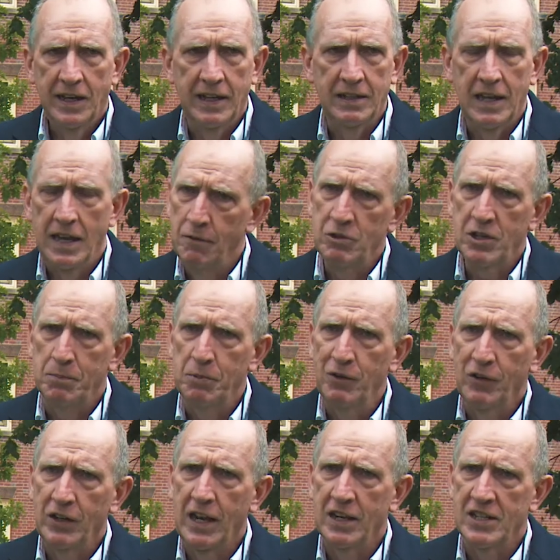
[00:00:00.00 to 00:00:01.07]
It was a
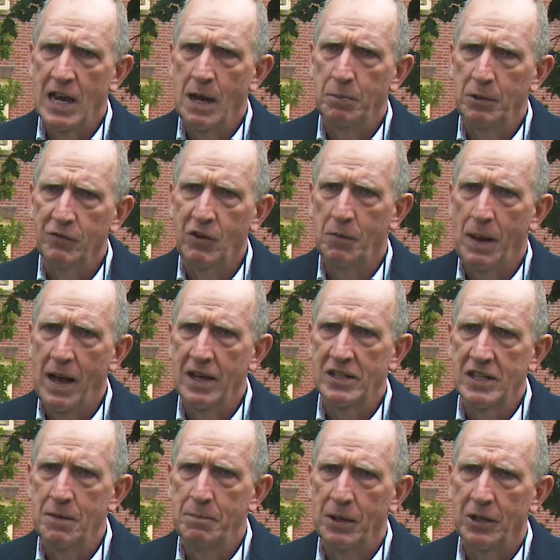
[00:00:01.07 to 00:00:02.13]
perfect example of
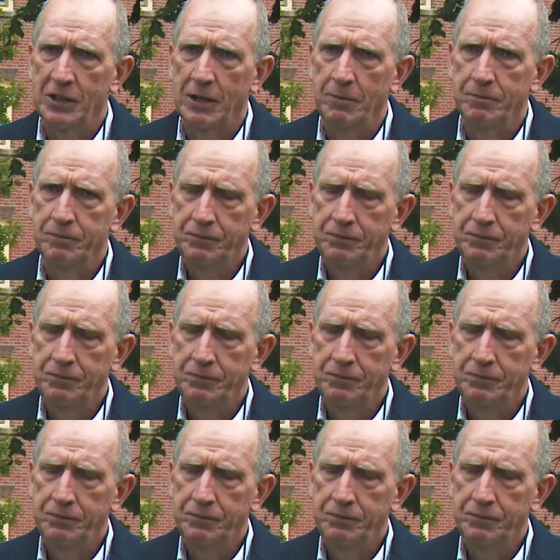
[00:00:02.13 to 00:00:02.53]
capacity building.